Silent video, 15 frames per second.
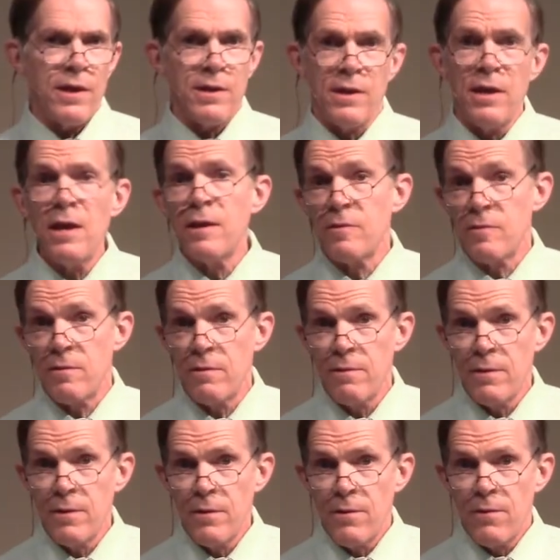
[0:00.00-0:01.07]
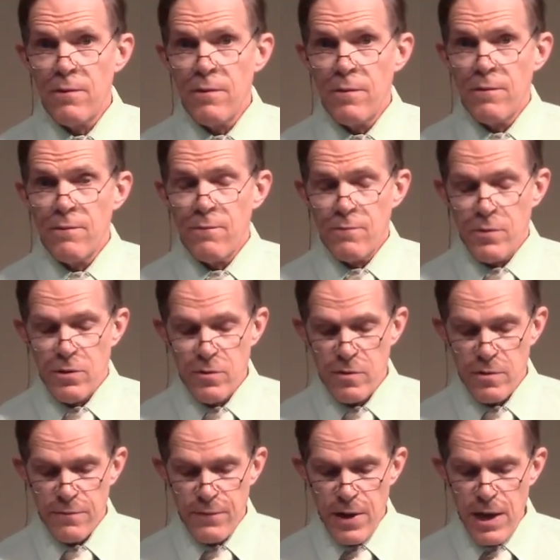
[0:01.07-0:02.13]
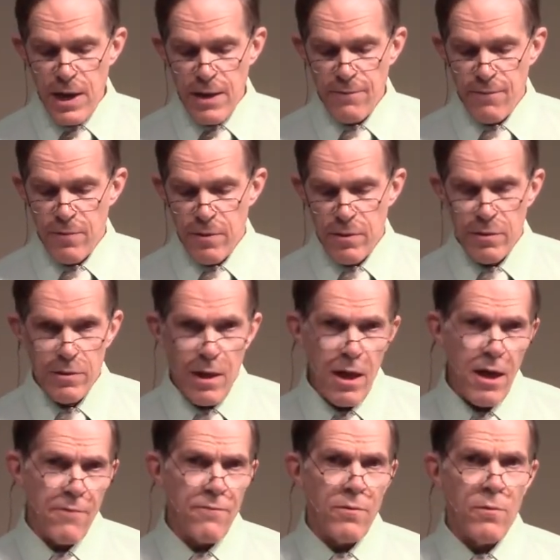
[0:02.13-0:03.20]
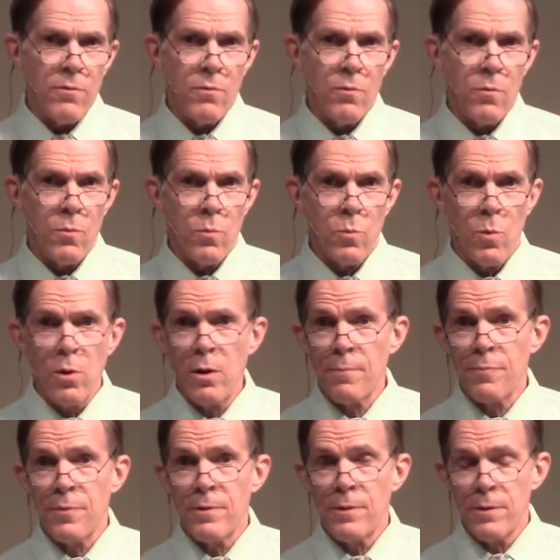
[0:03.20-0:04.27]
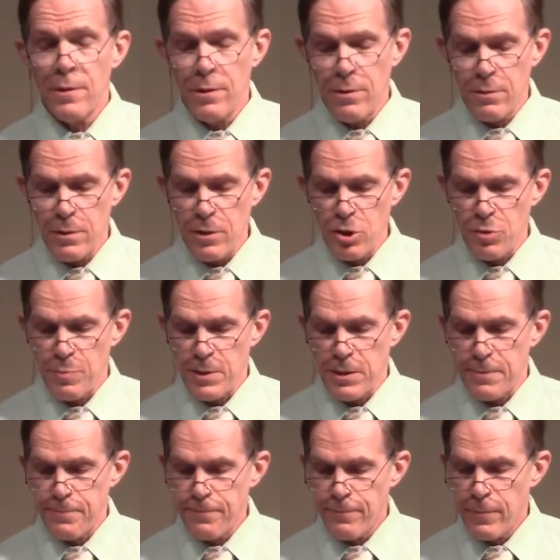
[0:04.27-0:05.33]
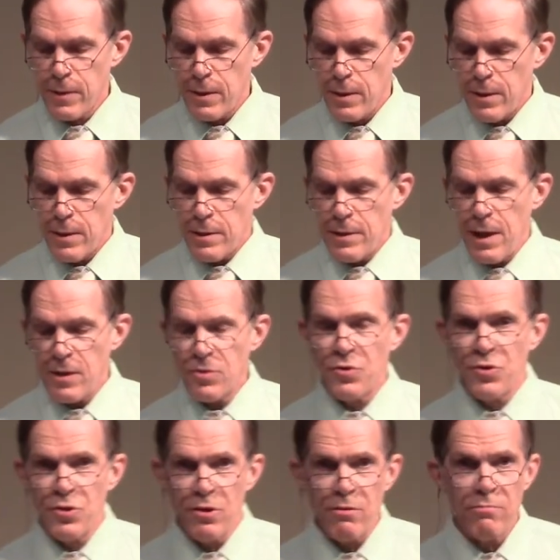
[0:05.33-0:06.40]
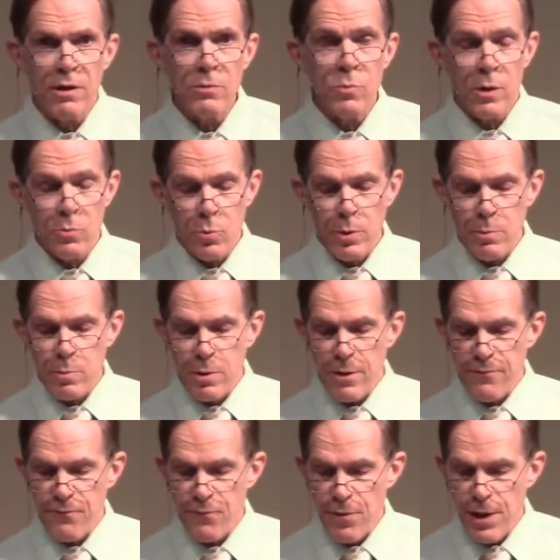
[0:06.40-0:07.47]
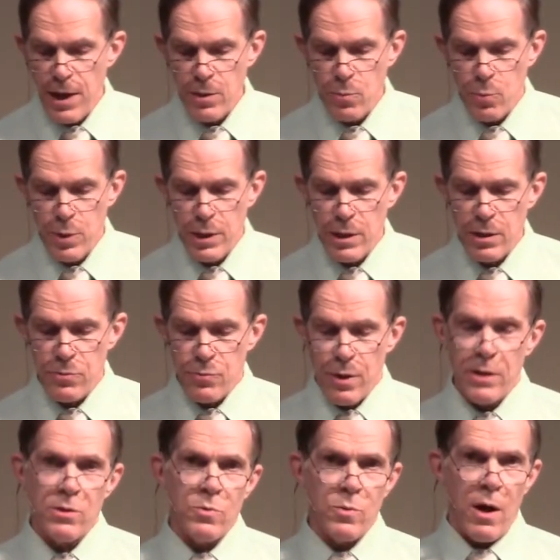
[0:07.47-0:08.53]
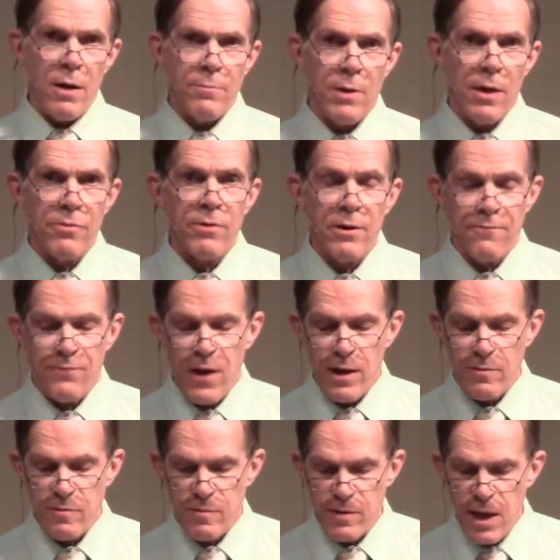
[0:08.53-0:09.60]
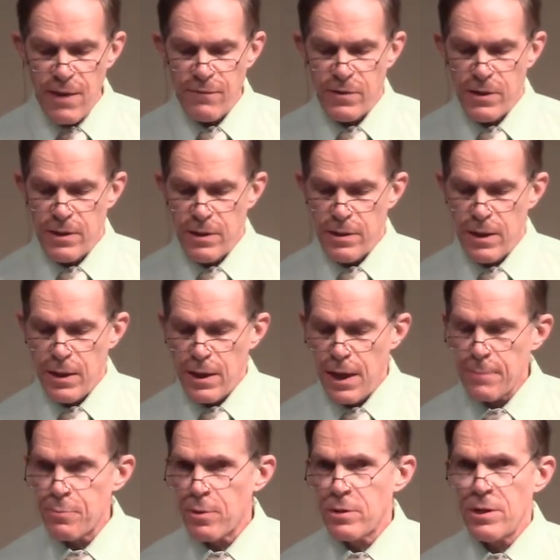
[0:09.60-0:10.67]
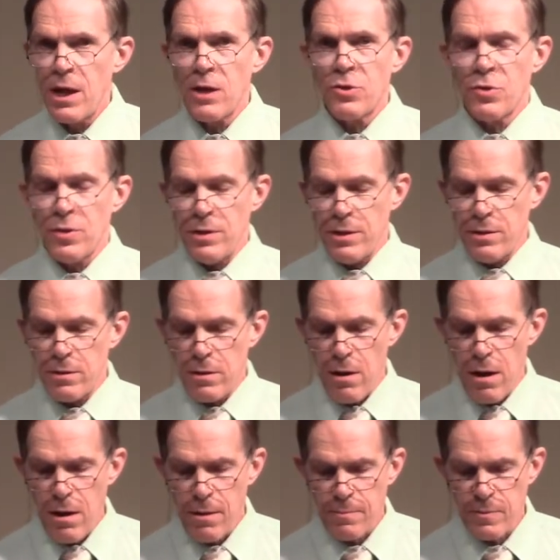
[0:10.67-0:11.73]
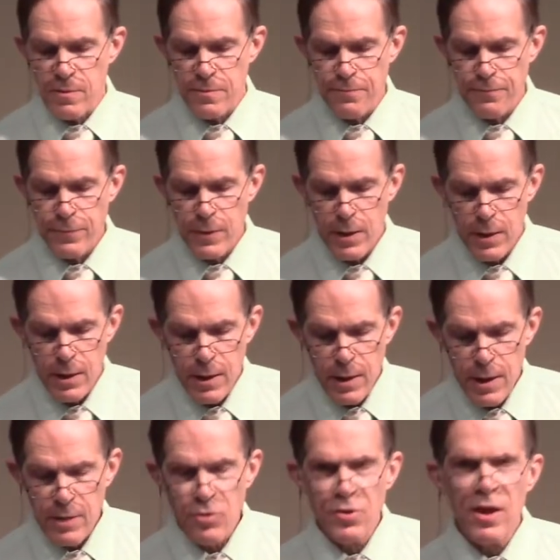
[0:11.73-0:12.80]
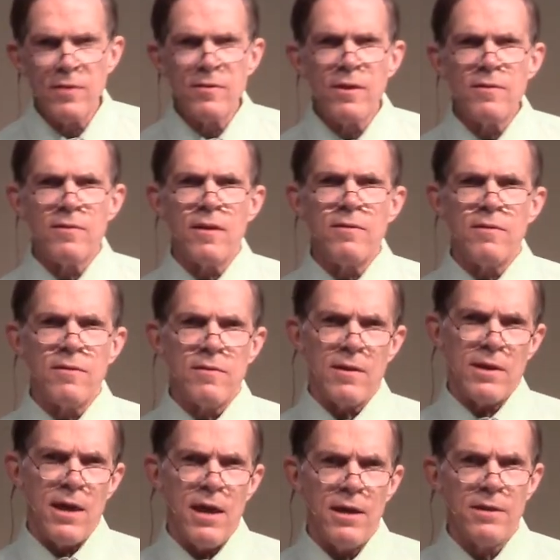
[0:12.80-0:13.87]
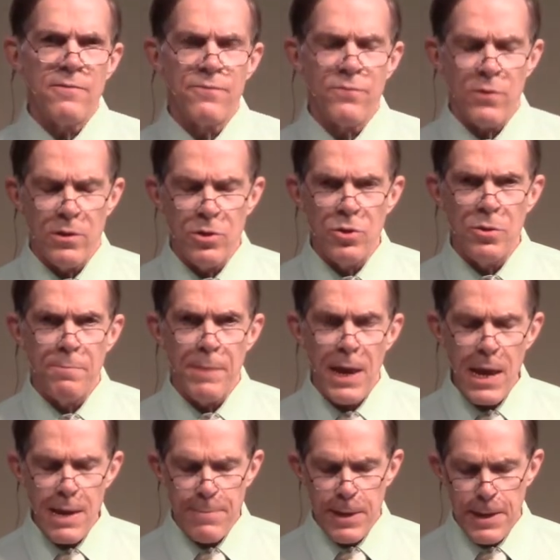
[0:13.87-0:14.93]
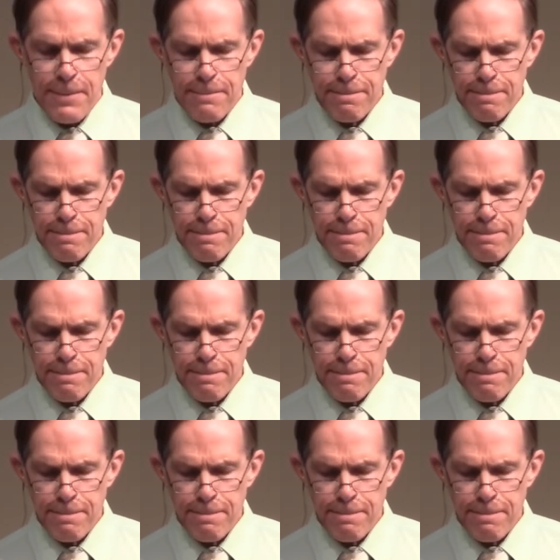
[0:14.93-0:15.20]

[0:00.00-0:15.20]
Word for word: it needs to survive love, warmth, and nourishment. Now, as children, when we were afraid, we could run to our mother and find safety and protection in her arms. And just as this is the case for a new baby,